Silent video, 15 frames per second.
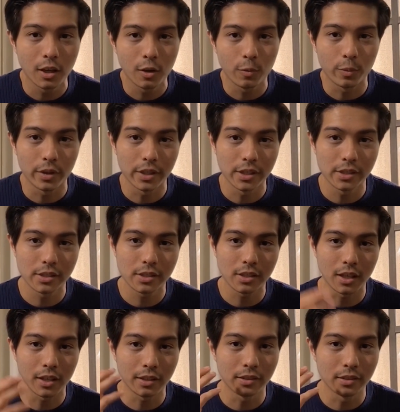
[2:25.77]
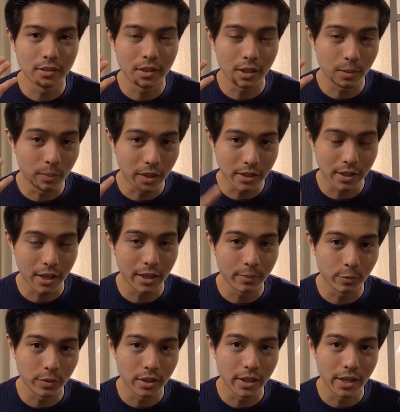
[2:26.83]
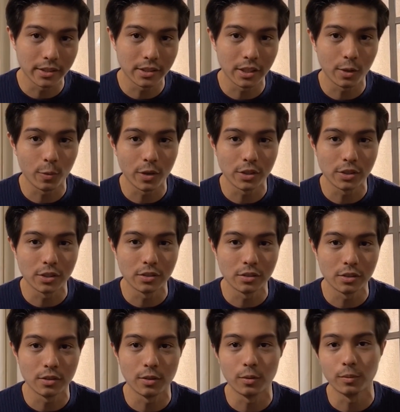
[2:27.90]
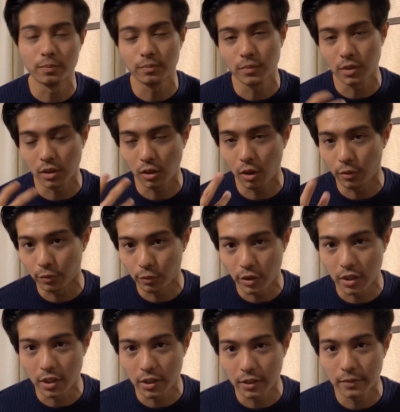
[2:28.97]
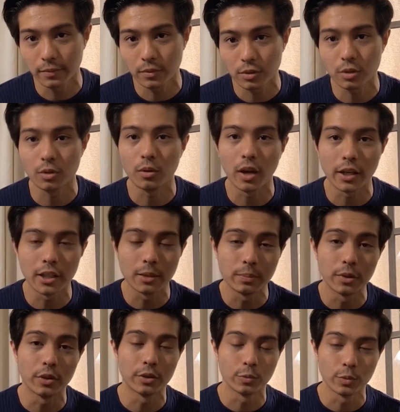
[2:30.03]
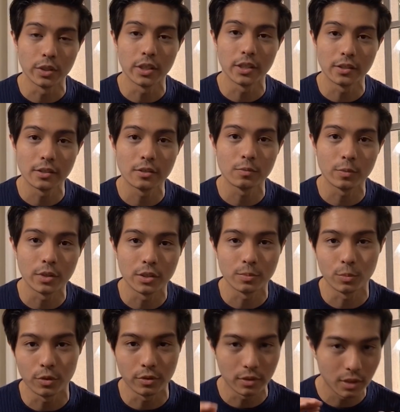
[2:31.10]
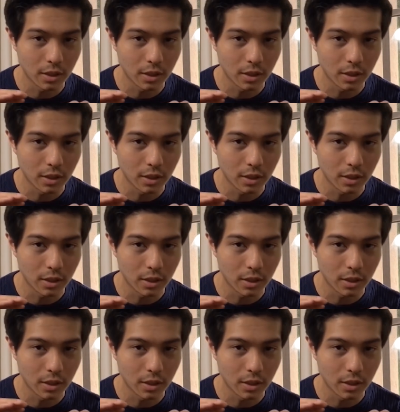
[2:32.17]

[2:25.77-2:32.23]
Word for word: Whereas I like to take my time with the essay questions, you know, a lot of reading, so I keep it on the weekends where it's more